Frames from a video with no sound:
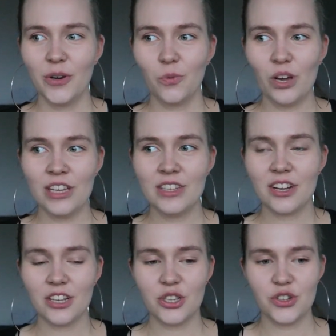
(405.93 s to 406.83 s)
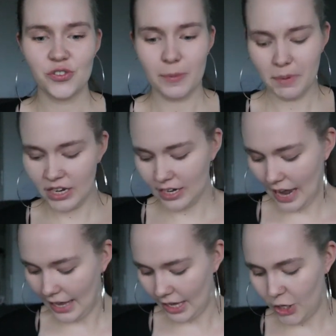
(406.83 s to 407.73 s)
when it starts dripping,
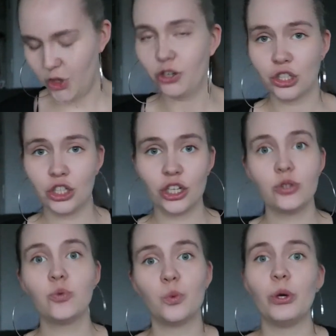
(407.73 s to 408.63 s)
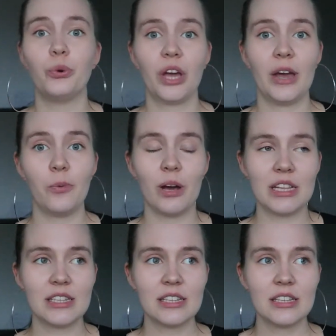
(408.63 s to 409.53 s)
like your shirt will get
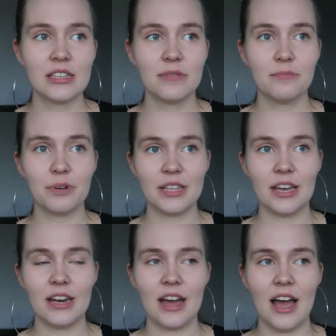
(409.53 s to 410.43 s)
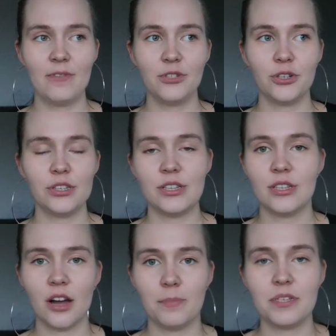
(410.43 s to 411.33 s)
wet, but then after it
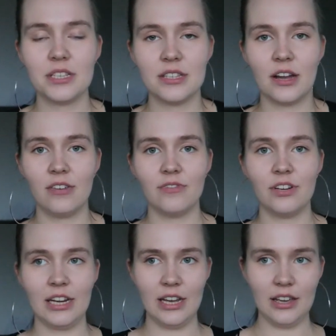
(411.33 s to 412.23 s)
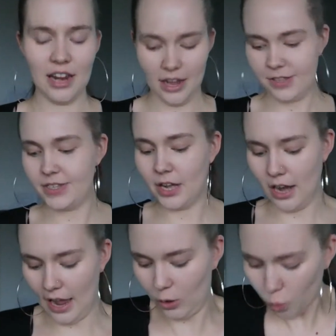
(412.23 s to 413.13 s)
stops, it's not really, and it's not
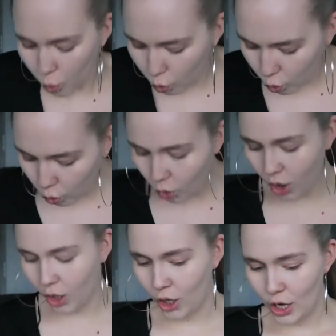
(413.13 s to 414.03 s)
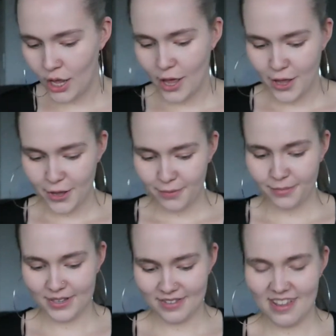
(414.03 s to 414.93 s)
like ooh.
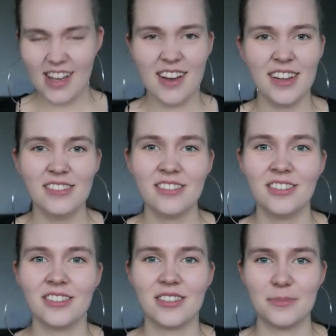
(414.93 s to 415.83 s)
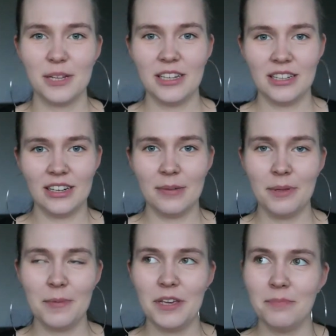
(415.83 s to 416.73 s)
But yeah, I don't know how to explain it. Like
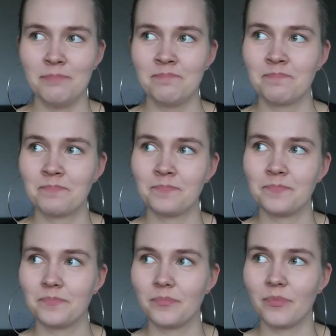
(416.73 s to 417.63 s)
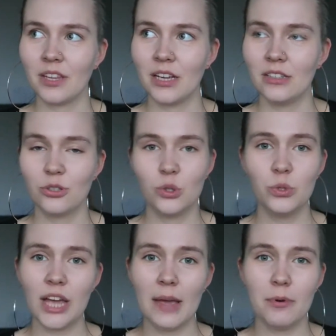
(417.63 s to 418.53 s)
maybe
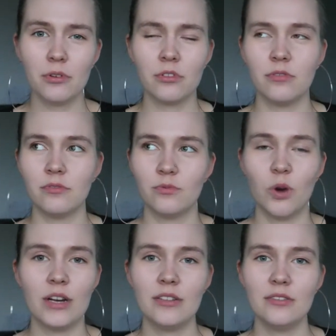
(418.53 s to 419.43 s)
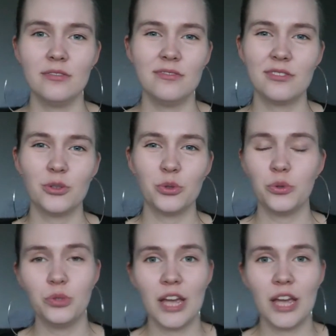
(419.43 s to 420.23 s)
1 to 2